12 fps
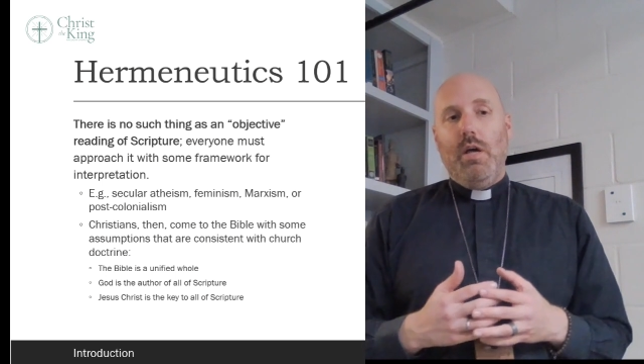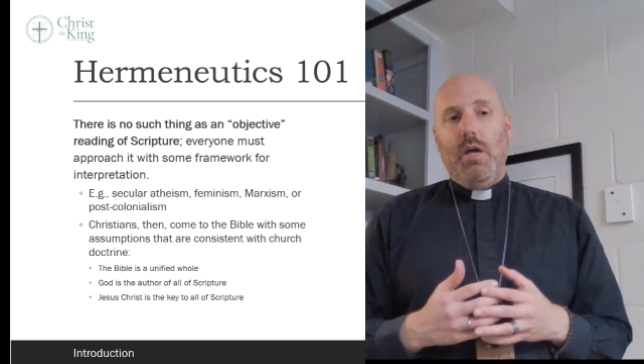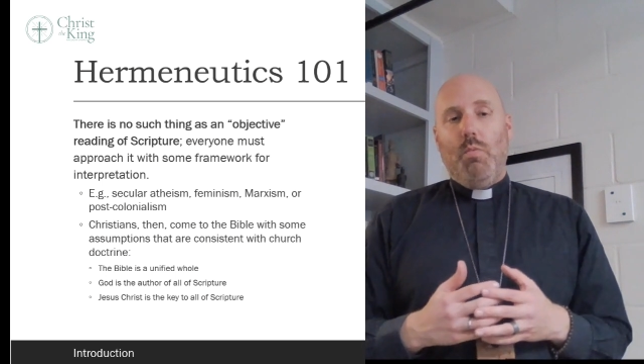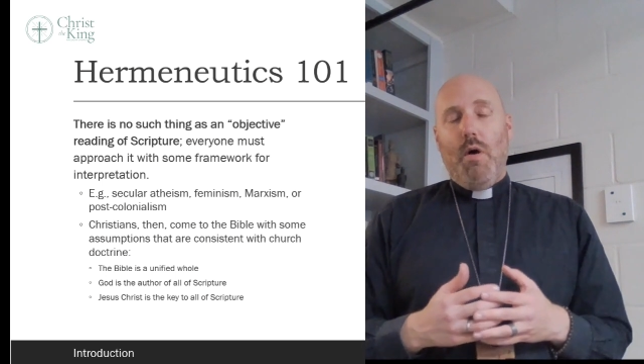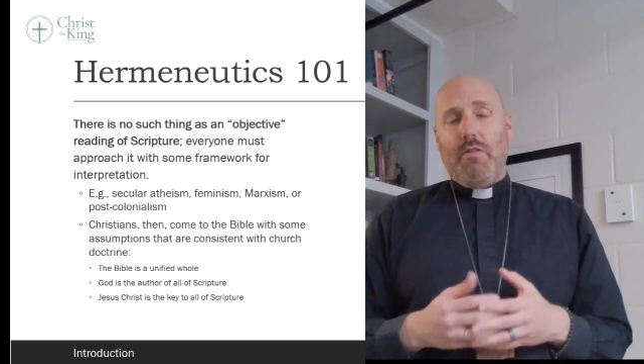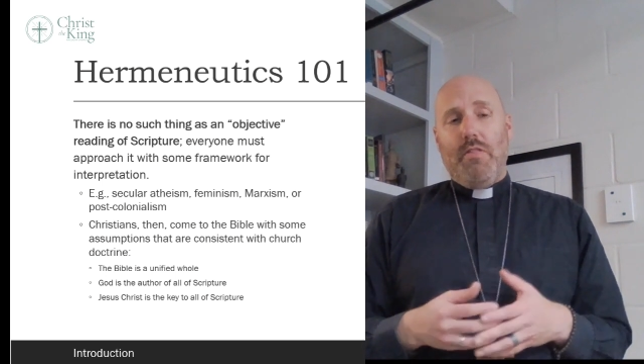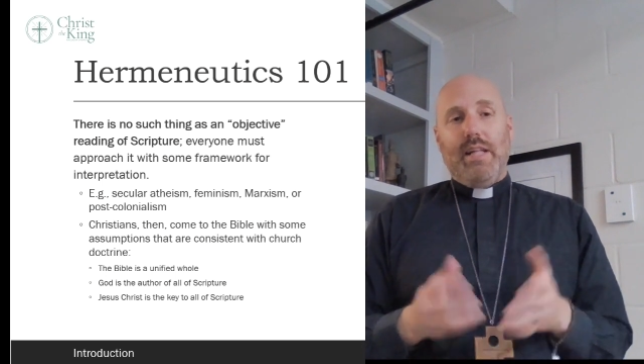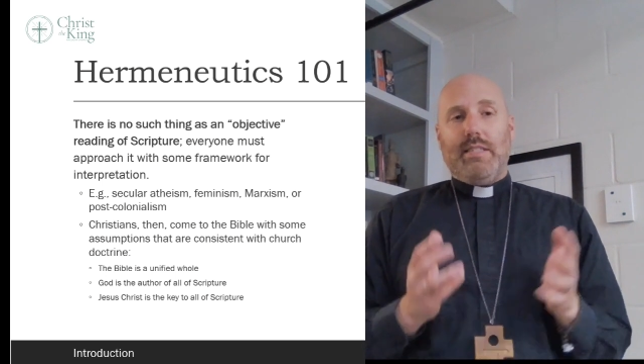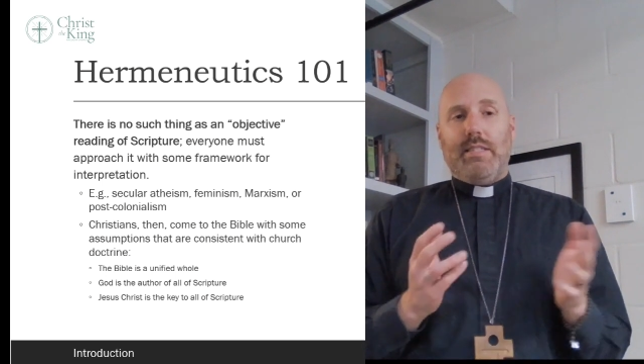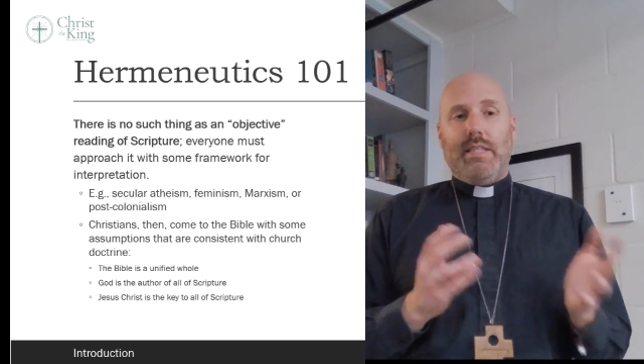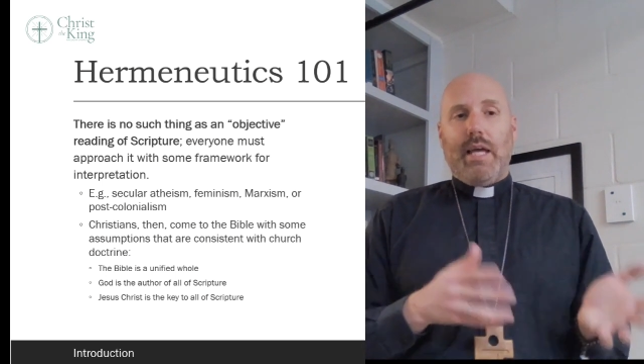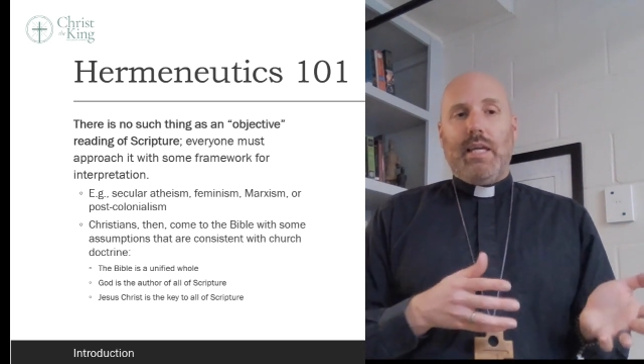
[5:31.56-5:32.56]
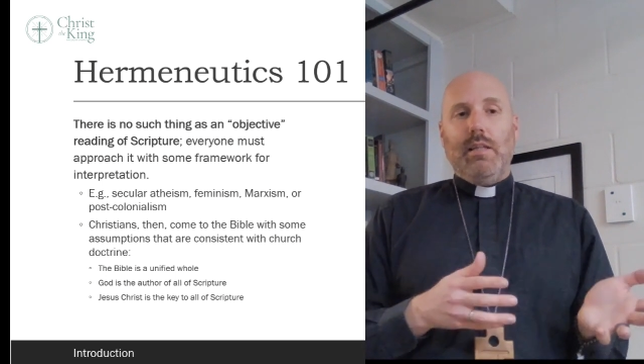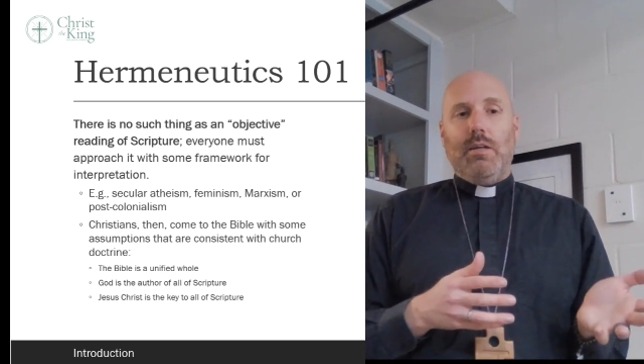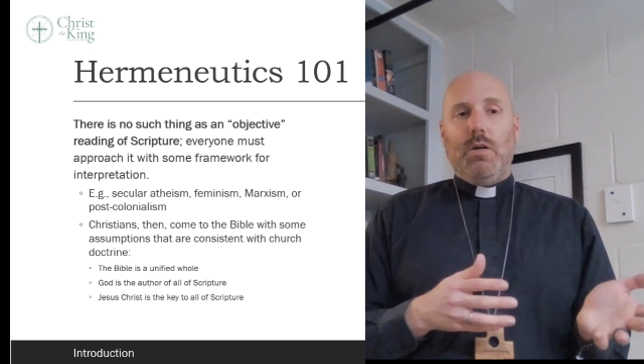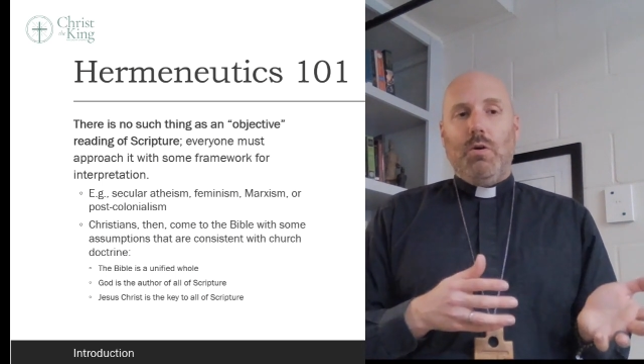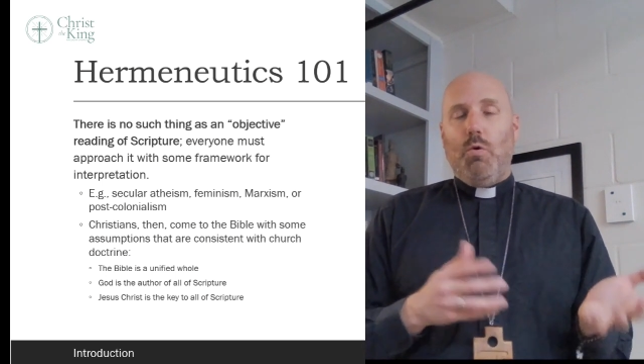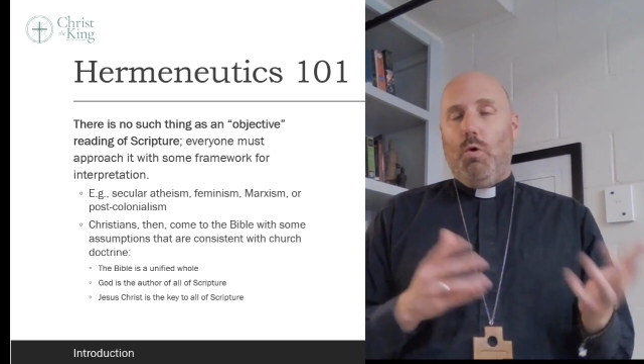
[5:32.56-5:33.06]
whether that's
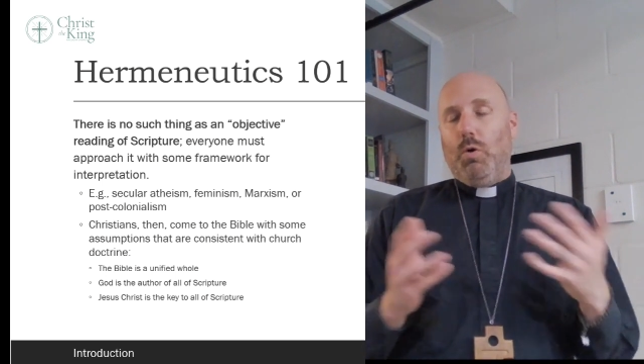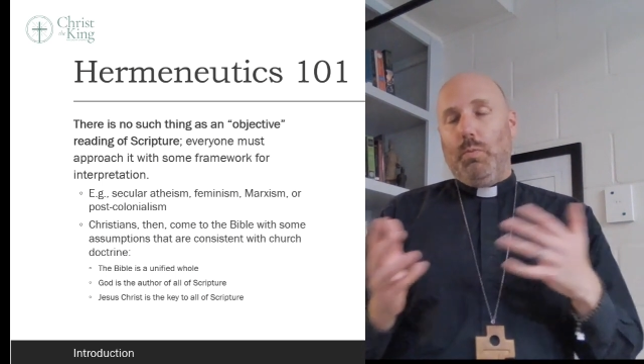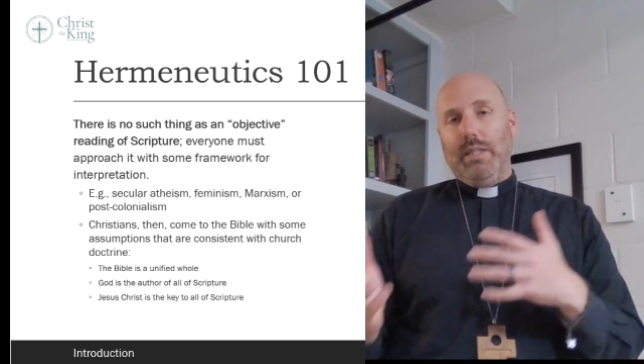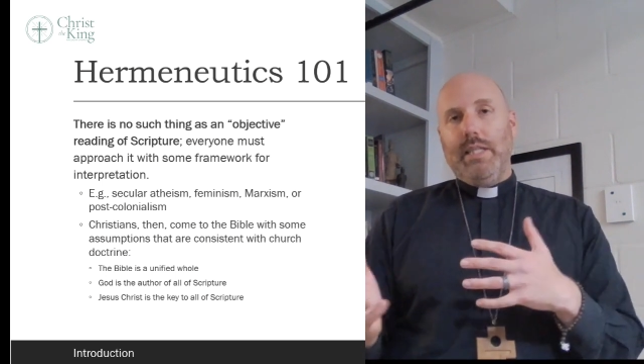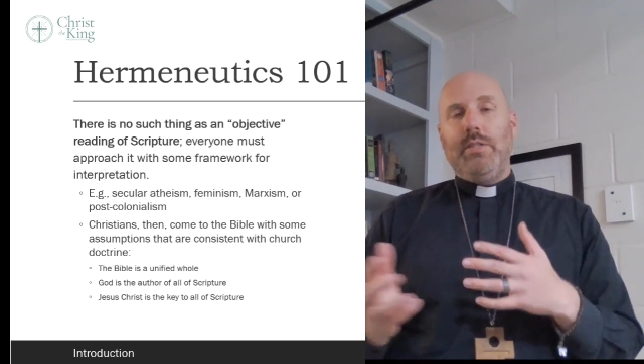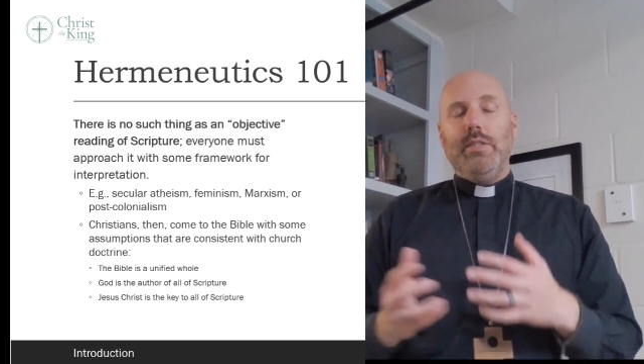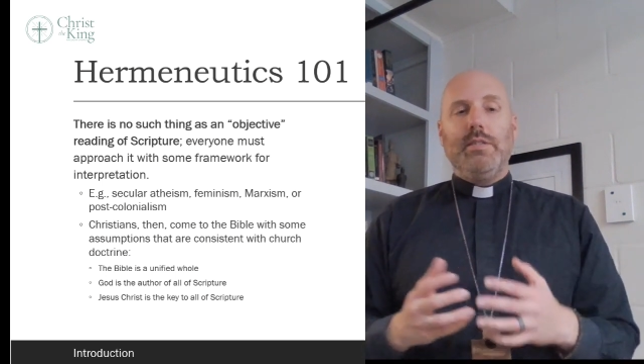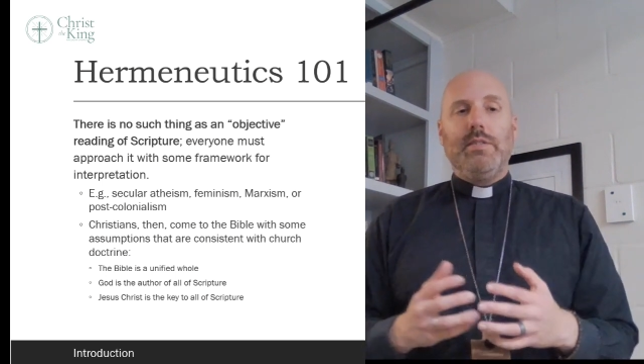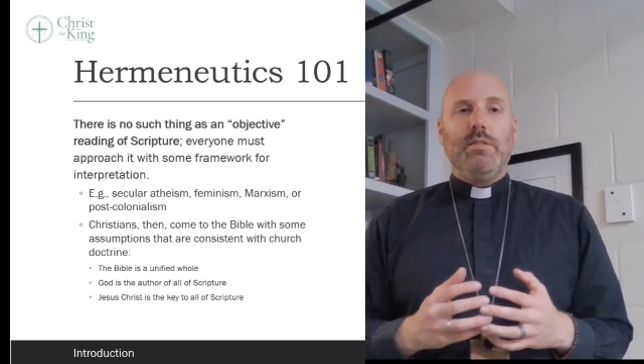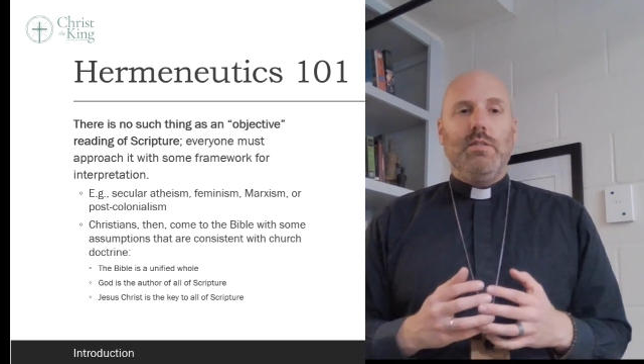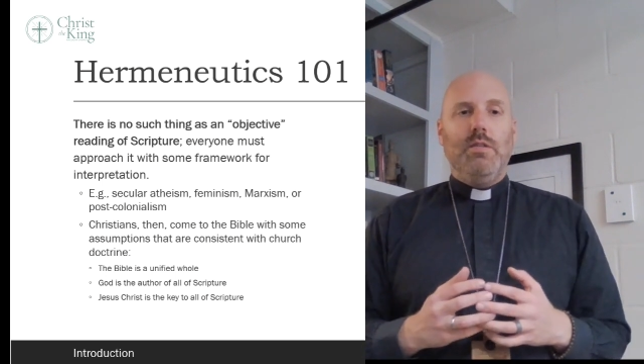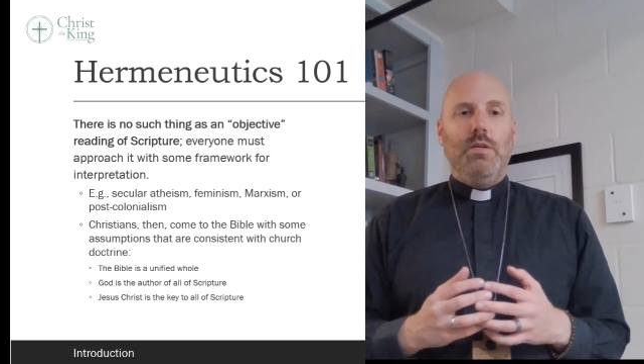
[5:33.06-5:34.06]
secular or religious,